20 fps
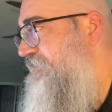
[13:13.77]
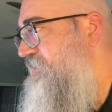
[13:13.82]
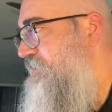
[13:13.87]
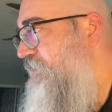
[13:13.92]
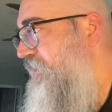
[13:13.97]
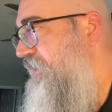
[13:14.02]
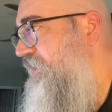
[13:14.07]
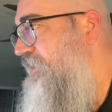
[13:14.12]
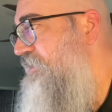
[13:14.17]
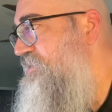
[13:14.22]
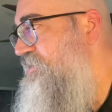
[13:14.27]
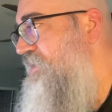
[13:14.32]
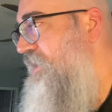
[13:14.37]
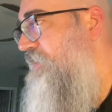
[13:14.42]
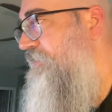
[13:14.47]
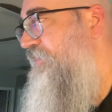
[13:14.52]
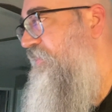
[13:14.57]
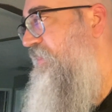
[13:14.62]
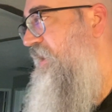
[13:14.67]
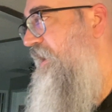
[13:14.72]
So we're going to
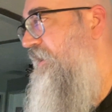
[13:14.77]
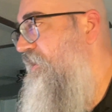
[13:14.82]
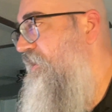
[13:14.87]
jump back